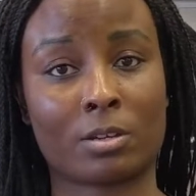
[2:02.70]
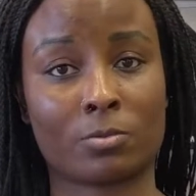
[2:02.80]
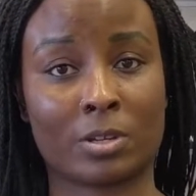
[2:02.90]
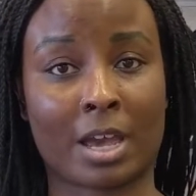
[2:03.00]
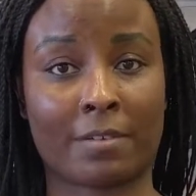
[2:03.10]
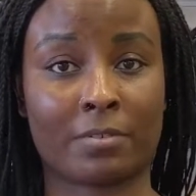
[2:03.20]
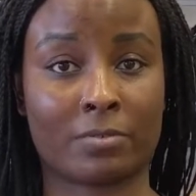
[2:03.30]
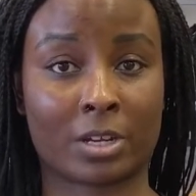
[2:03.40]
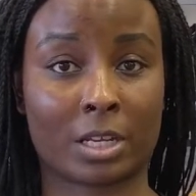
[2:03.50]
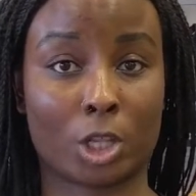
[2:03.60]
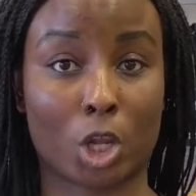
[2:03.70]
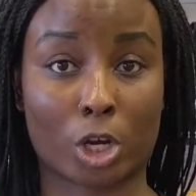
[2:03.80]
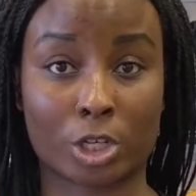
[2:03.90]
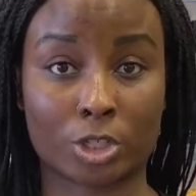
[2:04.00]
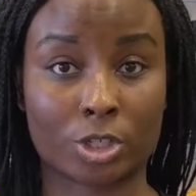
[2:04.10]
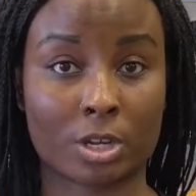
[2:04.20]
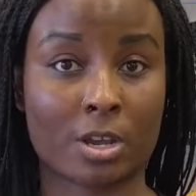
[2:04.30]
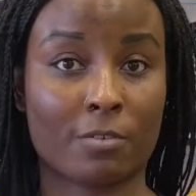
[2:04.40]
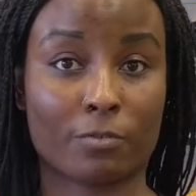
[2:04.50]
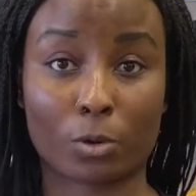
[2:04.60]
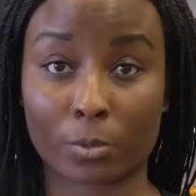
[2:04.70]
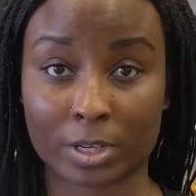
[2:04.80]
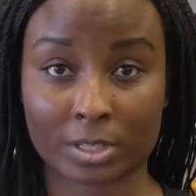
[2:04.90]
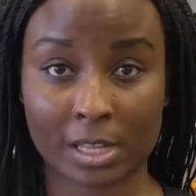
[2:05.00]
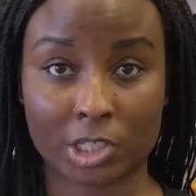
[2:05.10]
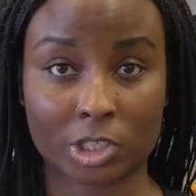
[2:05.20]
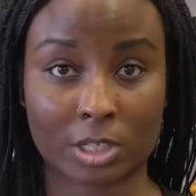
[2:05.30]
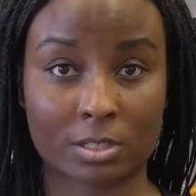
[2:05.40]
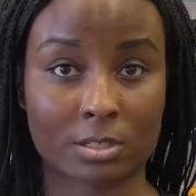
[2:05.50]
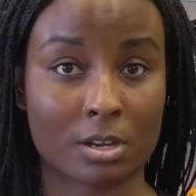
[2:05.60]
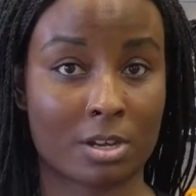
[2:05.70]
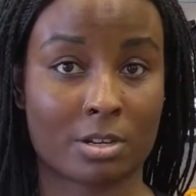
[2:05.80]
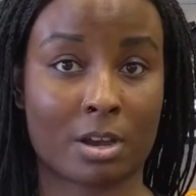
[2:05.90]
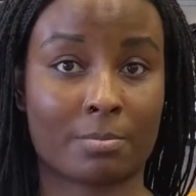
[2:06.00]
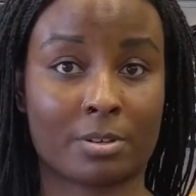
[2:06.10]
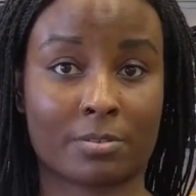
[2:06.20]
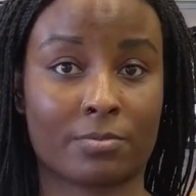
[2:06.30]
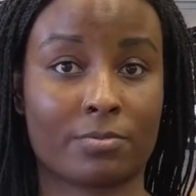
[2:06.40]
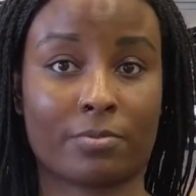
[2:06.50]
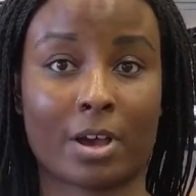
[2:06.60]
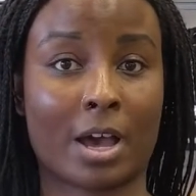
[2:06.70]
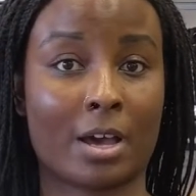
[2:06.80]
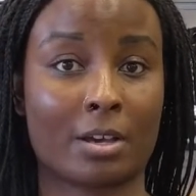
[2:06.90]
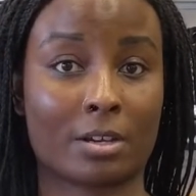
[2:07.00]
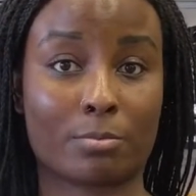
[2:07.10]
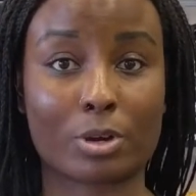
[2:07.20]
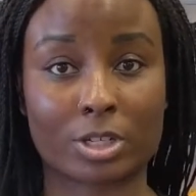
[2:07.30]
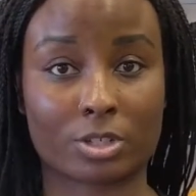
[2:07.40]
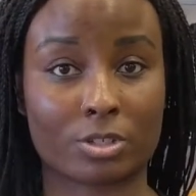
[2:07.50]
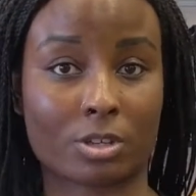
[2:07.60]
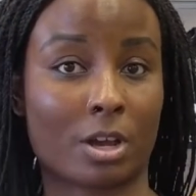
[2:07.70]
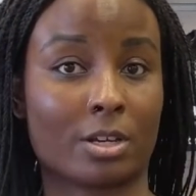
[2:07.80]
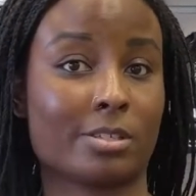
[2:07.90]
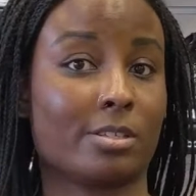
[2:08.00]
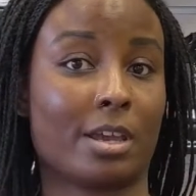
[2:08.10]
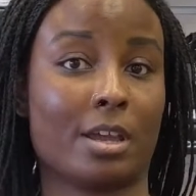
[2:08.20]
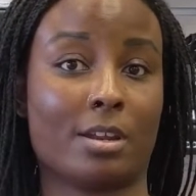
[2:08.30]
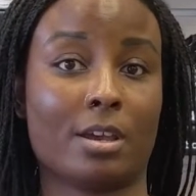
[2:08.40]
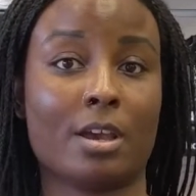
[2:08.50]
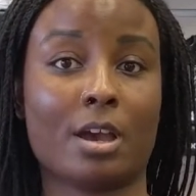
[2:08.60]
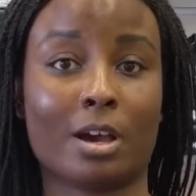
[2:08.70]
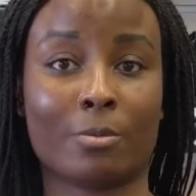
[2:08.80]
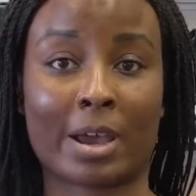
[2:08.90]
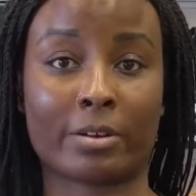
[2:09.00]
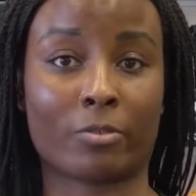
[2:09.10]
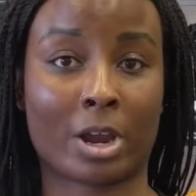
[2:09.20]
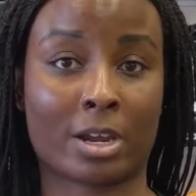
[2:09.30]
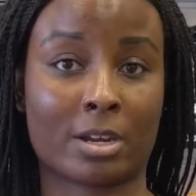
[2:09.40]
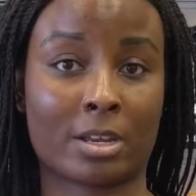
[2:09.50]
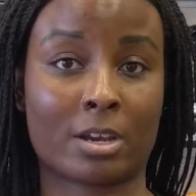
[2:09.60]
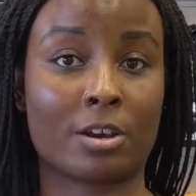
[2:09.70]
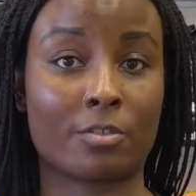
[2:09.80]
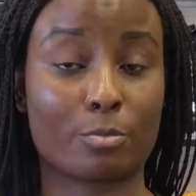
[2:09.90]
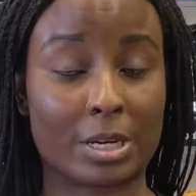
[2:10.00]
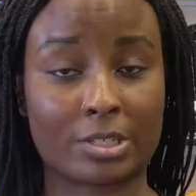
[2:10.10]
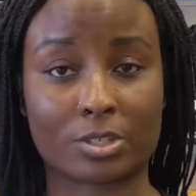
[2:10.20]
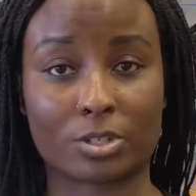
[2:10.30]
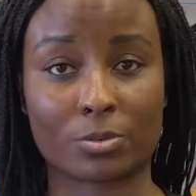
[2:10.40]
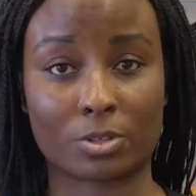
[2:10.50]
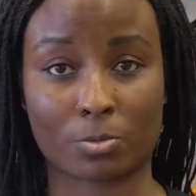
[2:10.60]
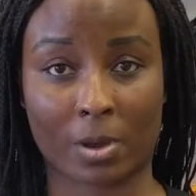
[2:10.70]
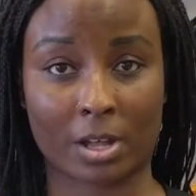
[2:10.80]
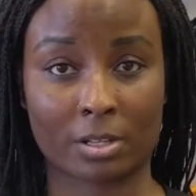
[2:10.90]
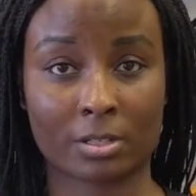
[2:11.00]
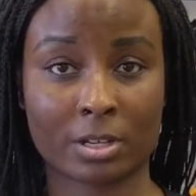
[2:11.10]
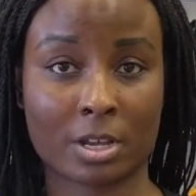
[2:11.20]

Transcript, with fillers: we have a very large footwear selection, on top of uh, compression socks and a wide variety of braces too as well.